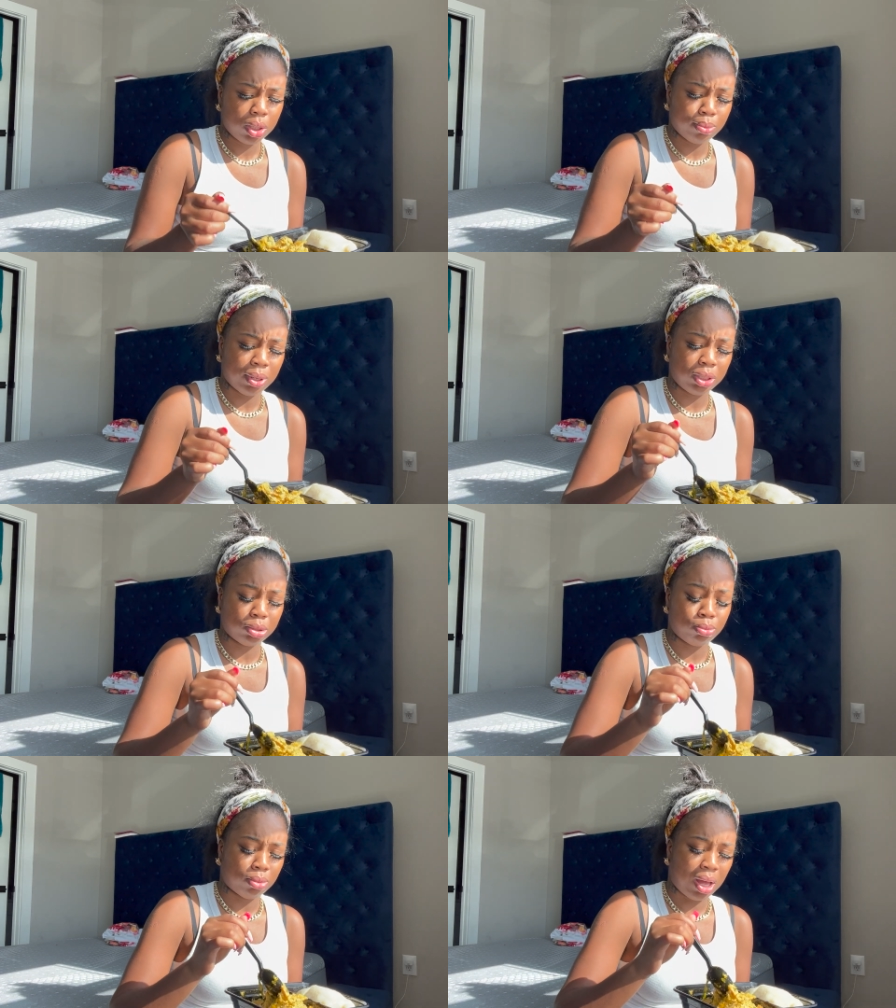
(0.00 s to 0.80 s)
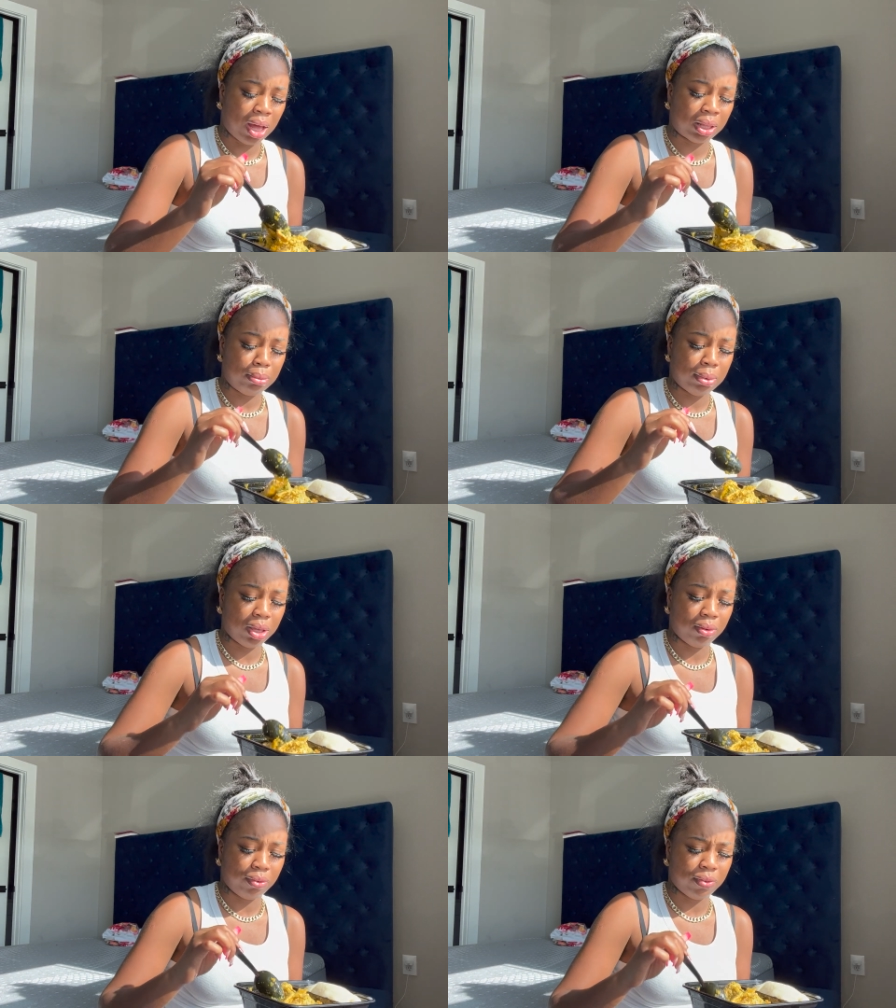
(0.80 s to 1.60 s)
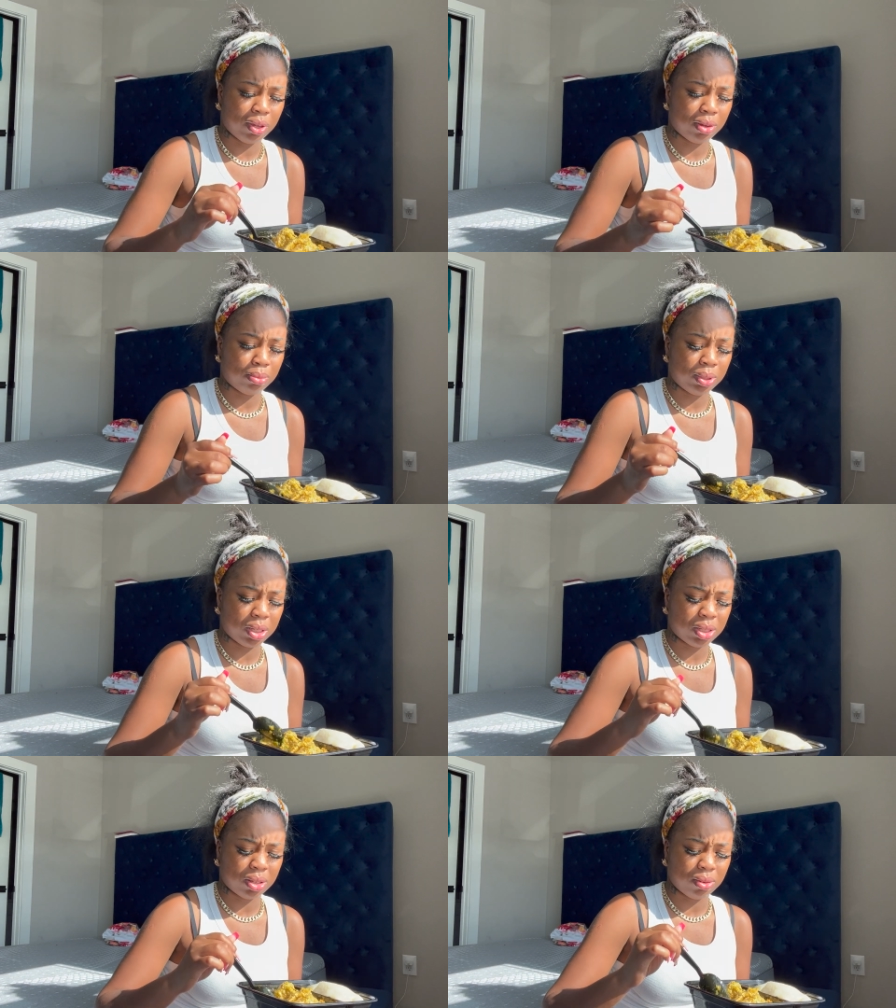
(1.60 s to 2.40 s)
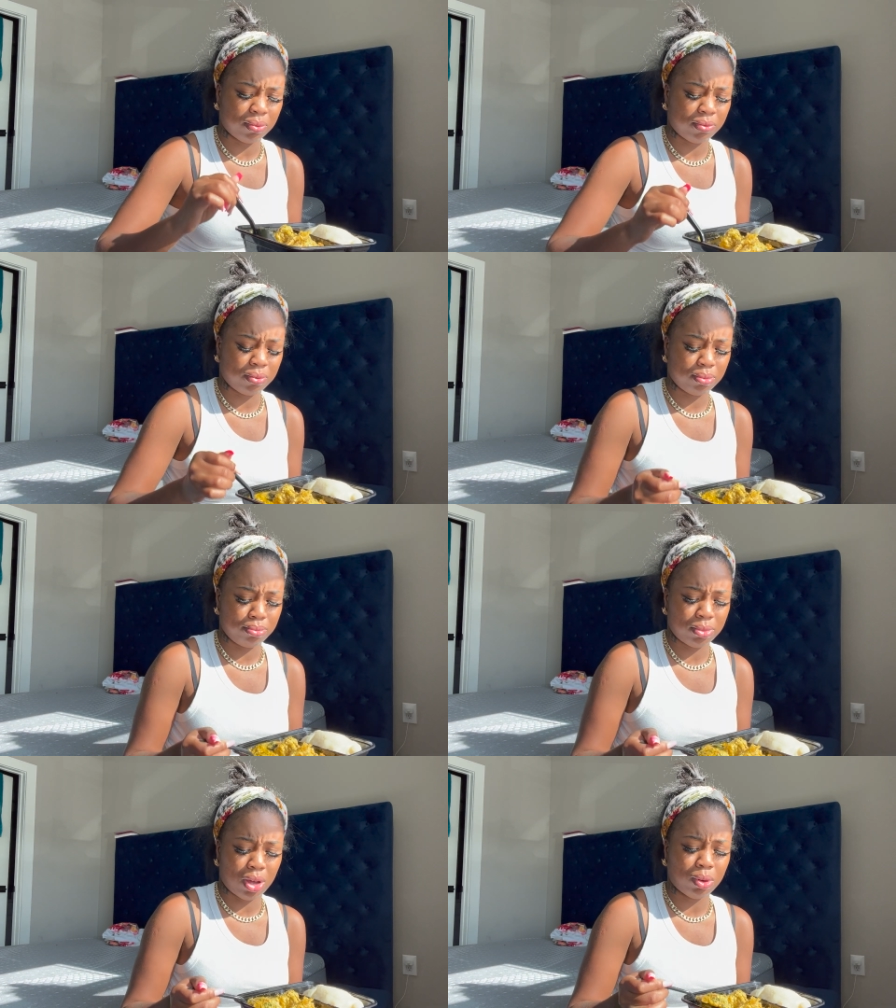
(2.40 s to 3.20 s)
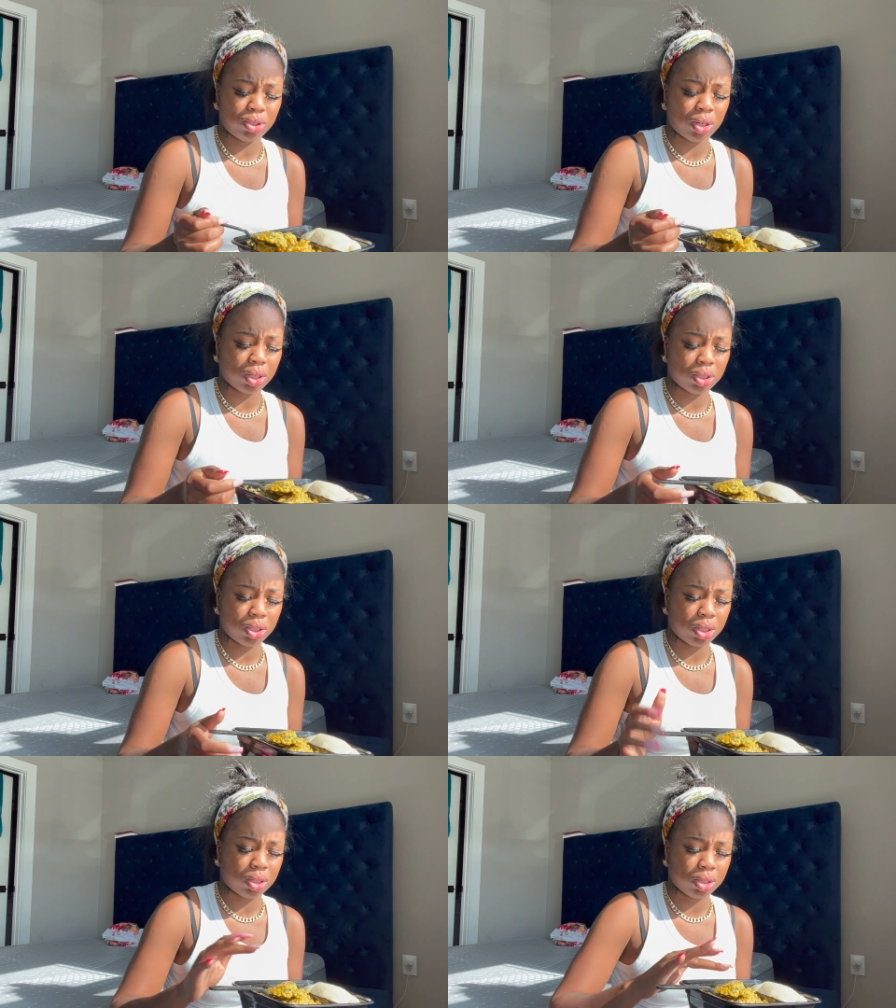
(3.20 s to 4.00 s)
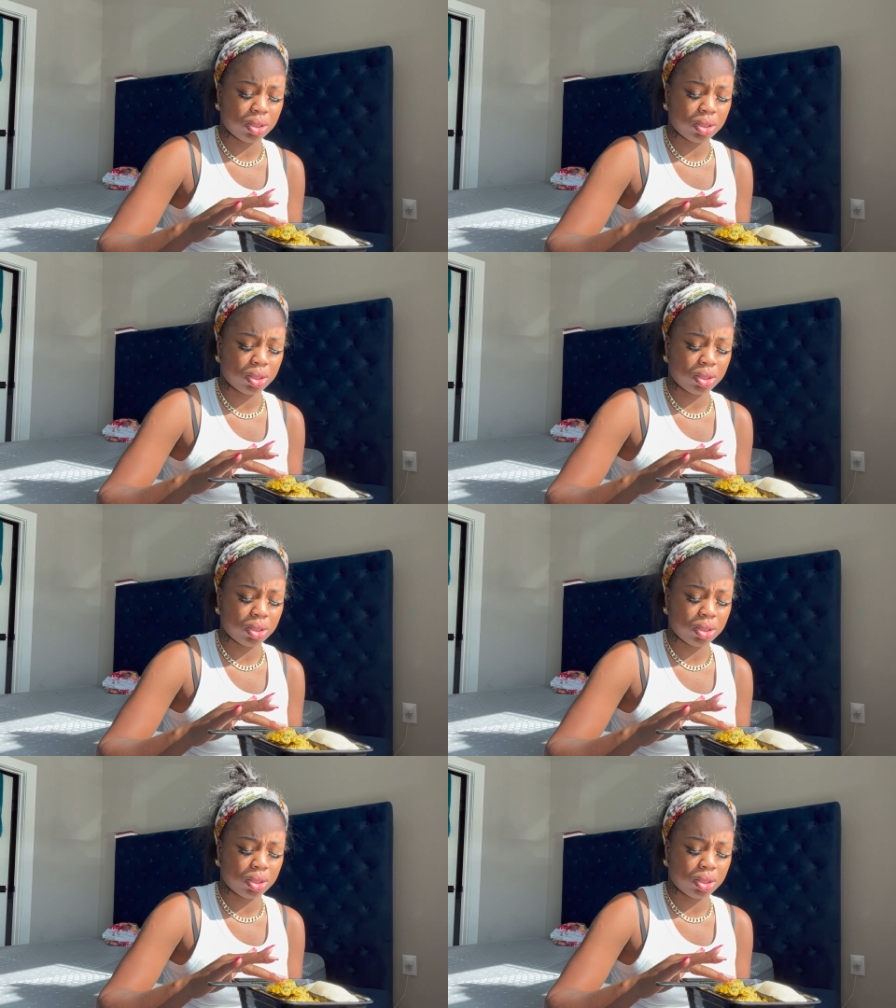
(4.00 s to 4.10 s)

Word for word: But it's just how they make you feel because of, they always talking shit.